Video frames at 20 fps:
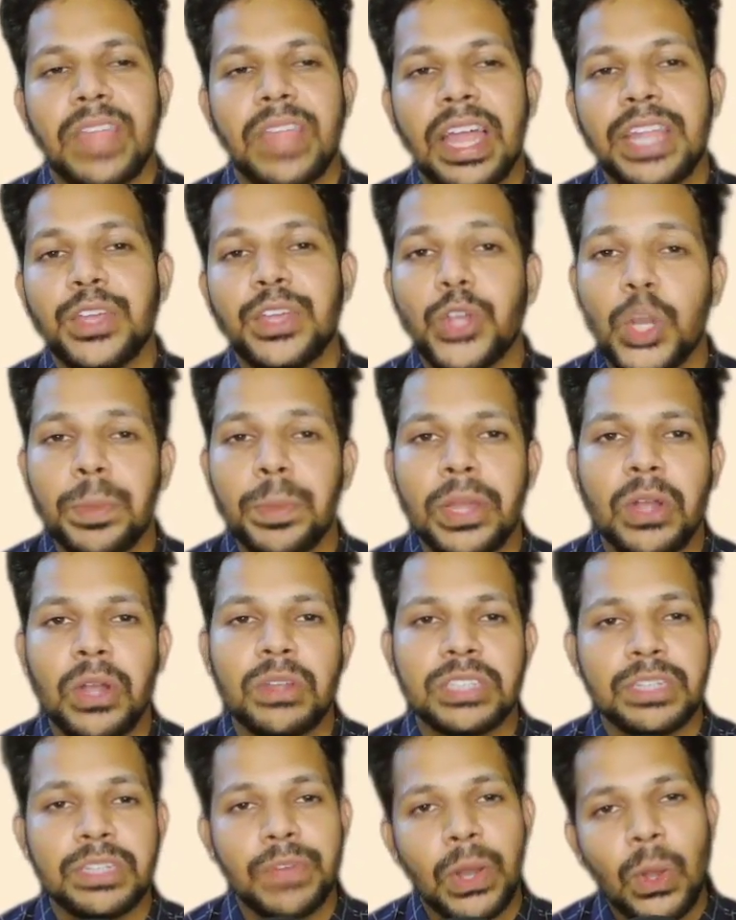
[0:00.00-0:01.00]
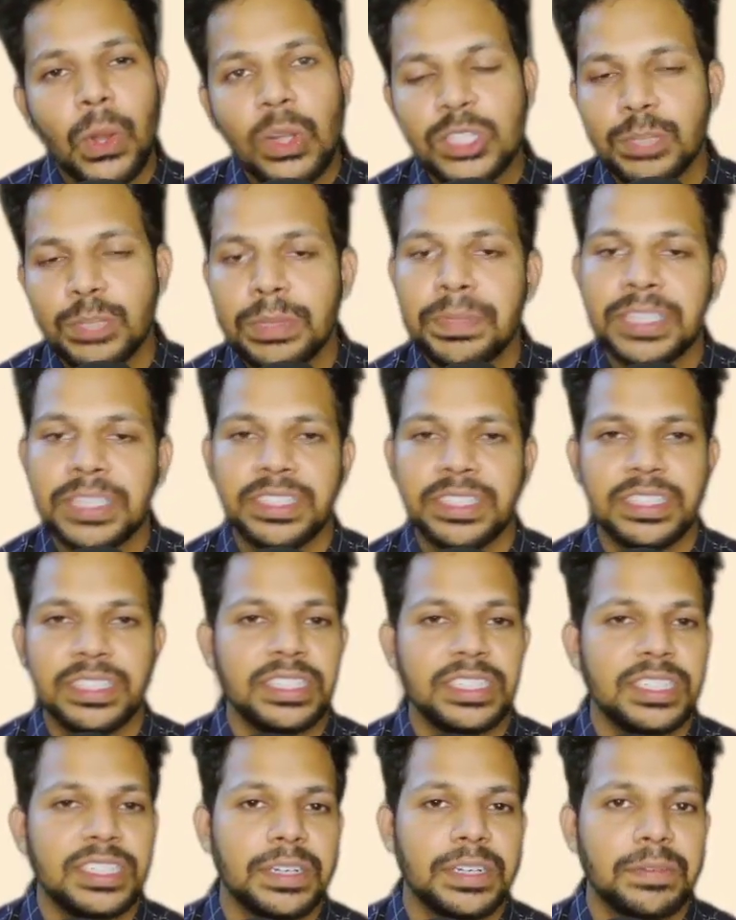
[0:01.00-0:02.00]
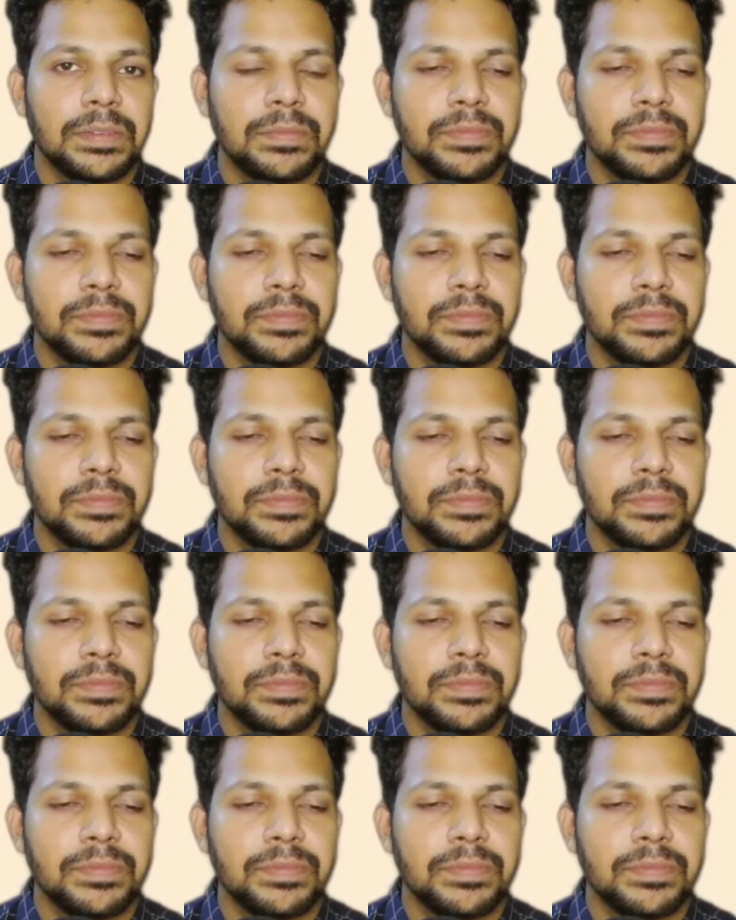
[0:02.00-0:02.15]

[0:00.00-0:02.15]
and urobilinogen will also be present here.